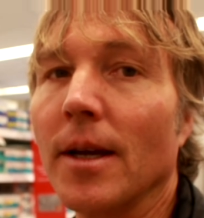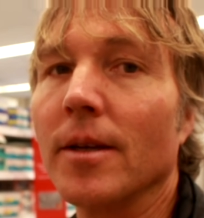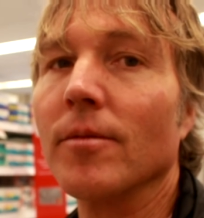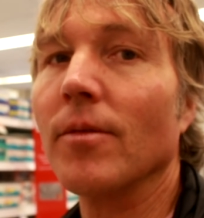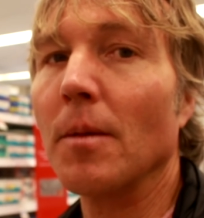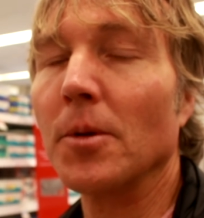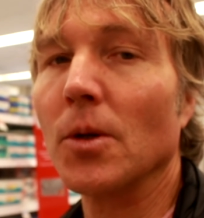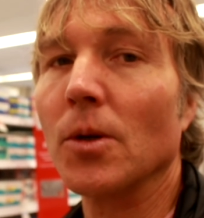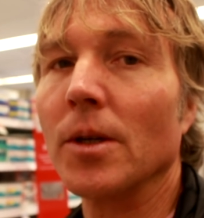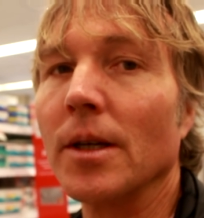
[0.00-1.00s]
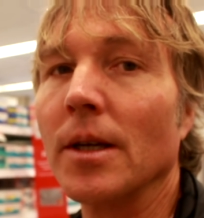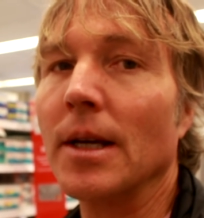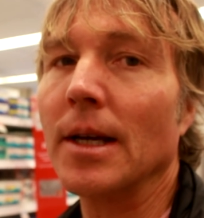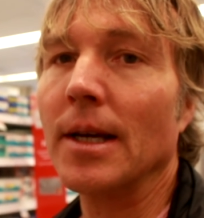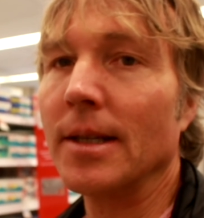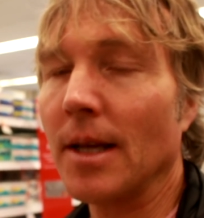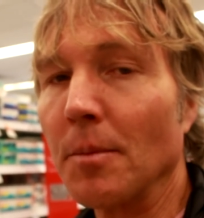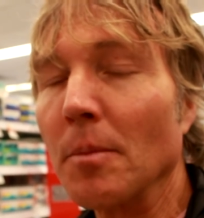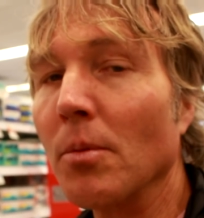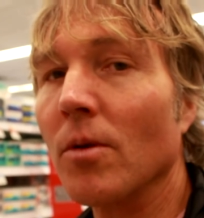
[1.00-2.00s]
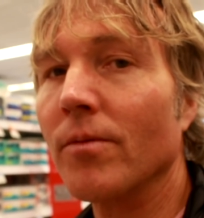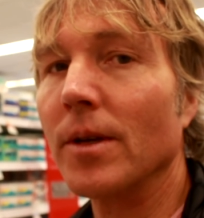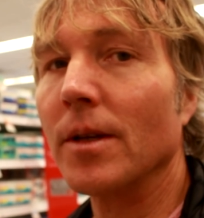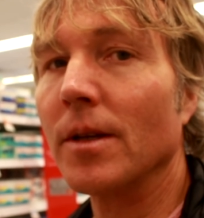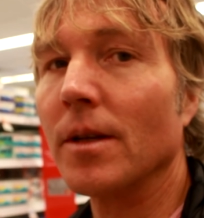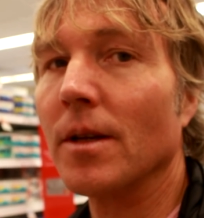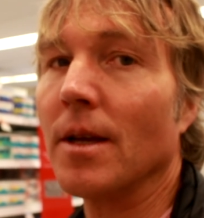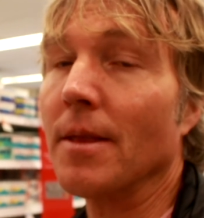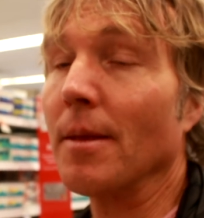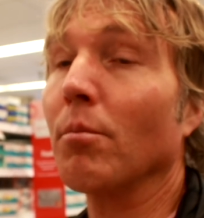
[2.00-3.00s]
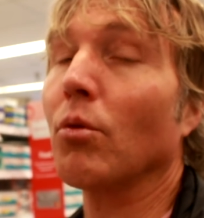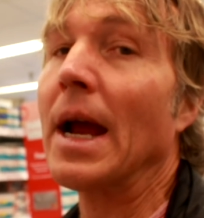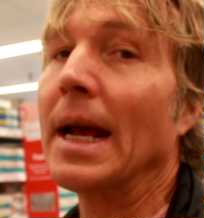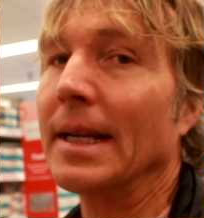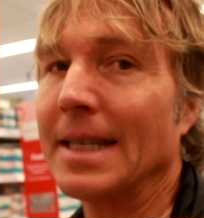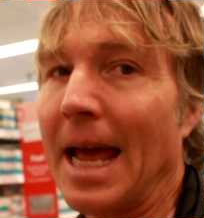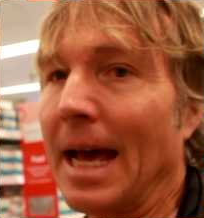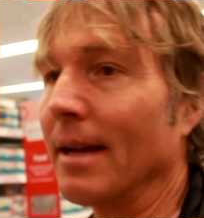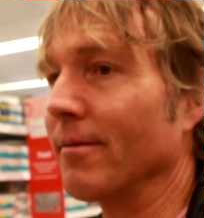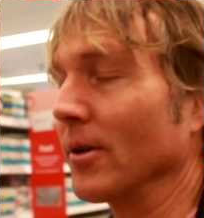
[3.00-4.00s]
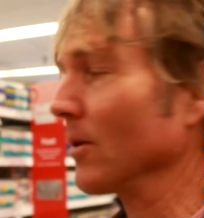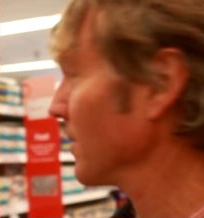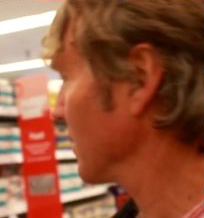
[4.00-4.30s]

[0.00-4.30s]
anti-inflammatory is ibuprofen, and the brand is Advil.